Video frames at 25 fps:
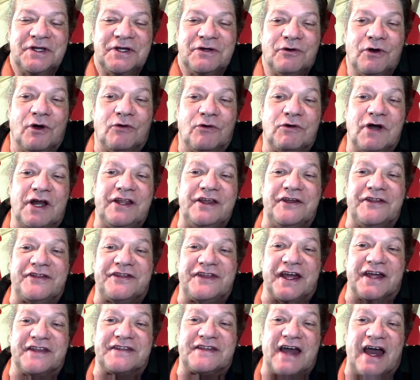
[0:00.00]
well, what do you
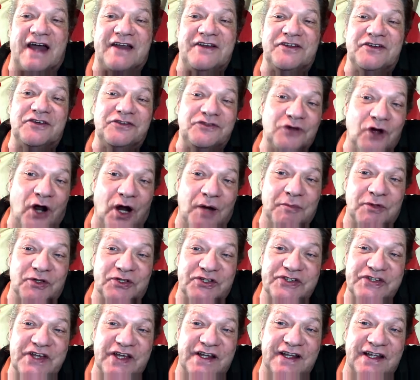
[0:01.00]
think that new normal
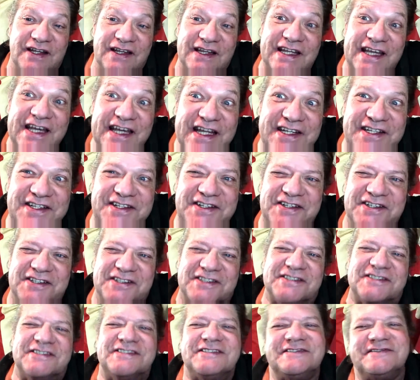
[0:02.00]
is going to lead to?
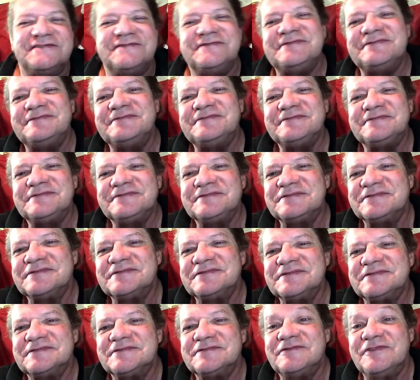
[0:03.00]

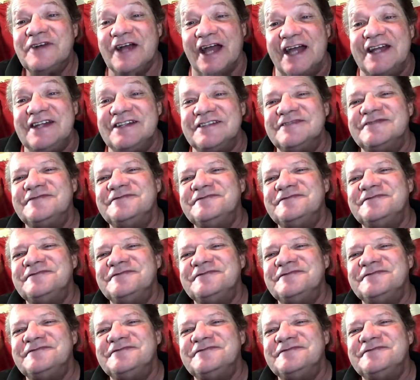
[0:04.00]
Right?